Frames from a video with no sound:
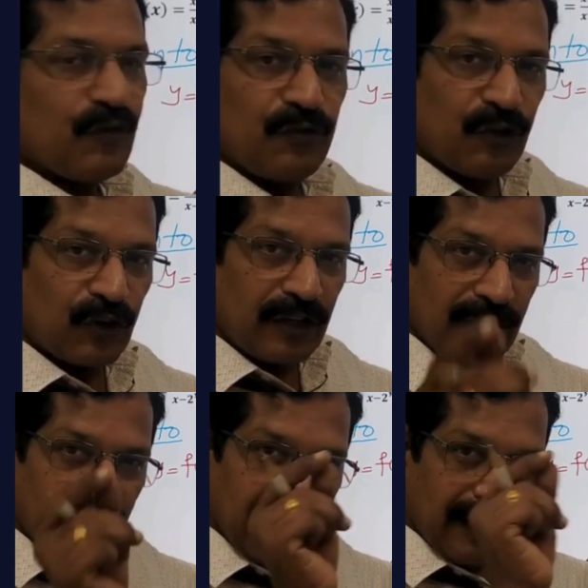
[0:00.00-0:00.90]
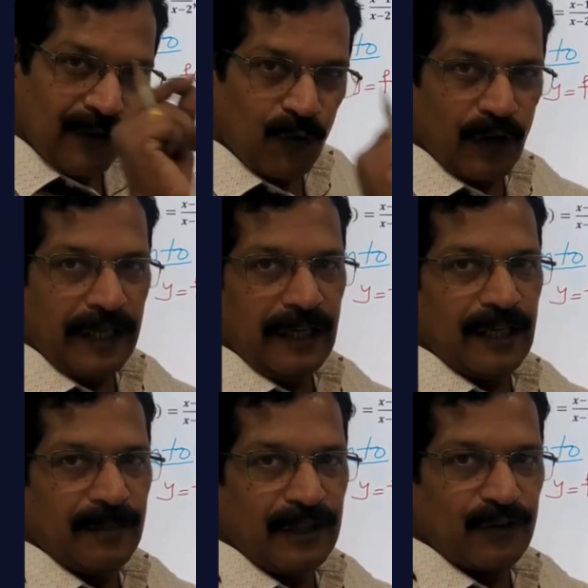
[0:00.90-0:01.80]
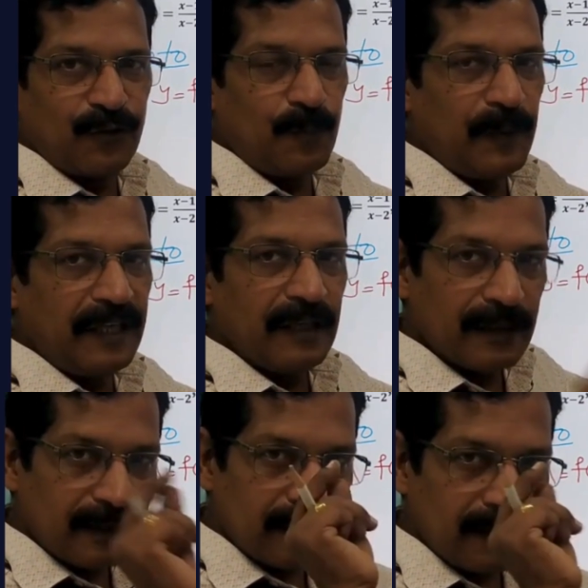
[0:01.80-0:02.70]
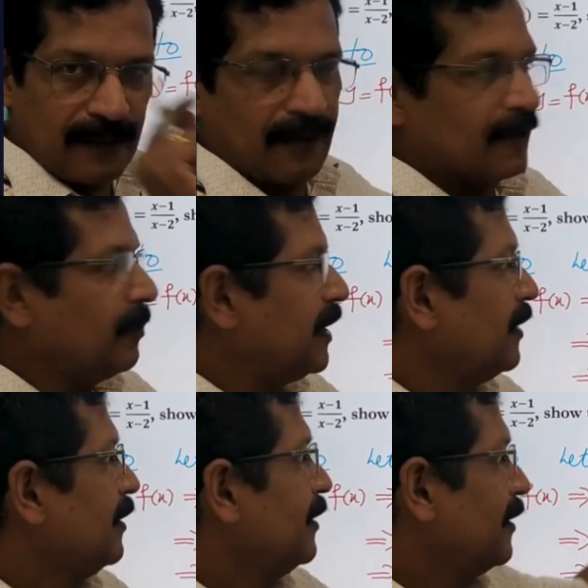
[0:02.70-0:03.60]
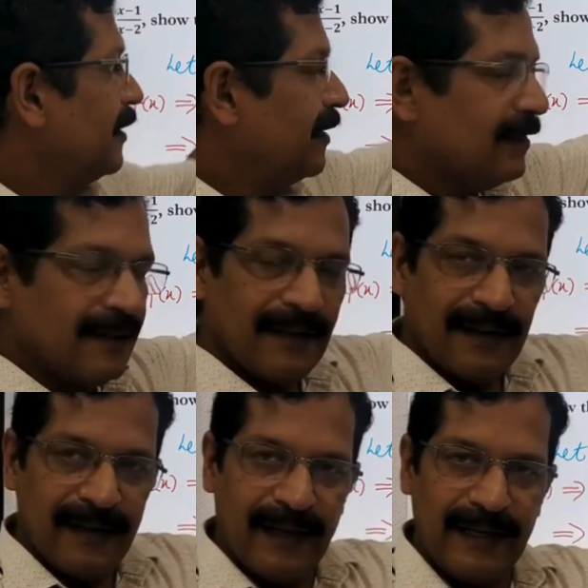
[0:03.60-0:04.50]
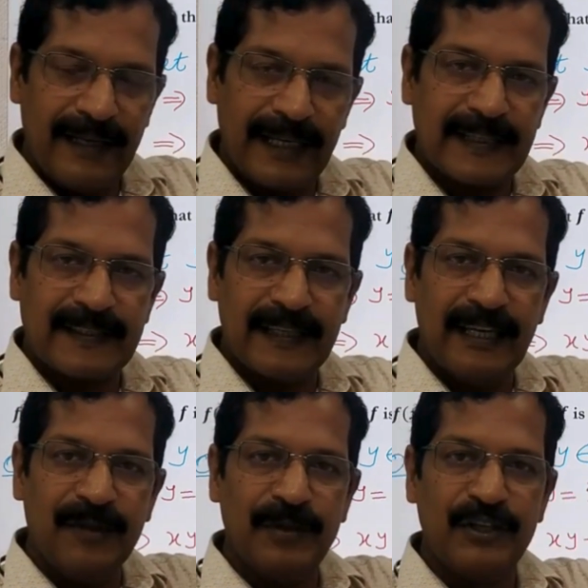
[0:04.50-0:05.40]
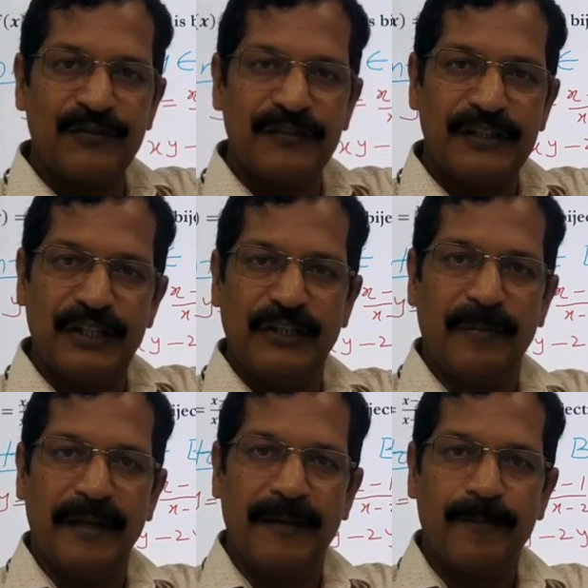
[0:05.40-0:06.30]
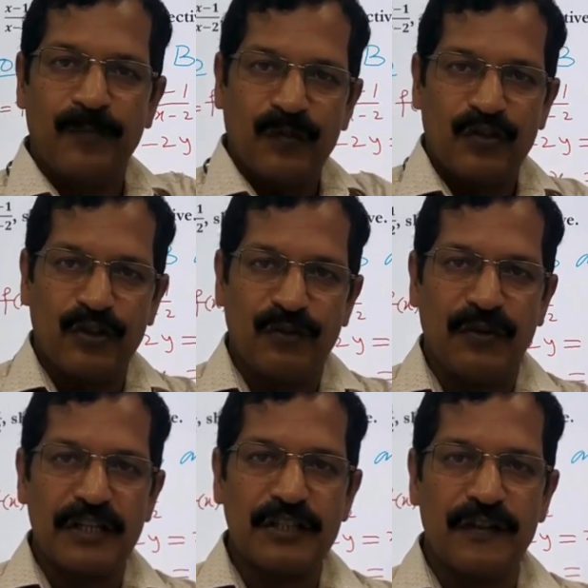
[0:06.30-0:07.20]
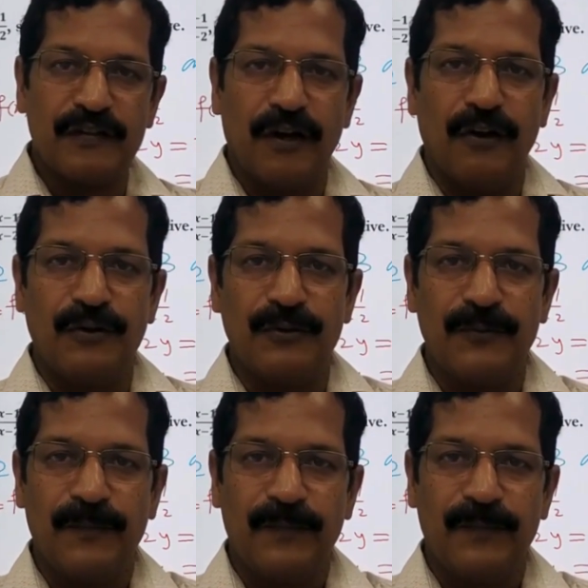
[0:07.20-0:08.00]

for a y element of B, the codomain, and x element of the domain. So the function is onto.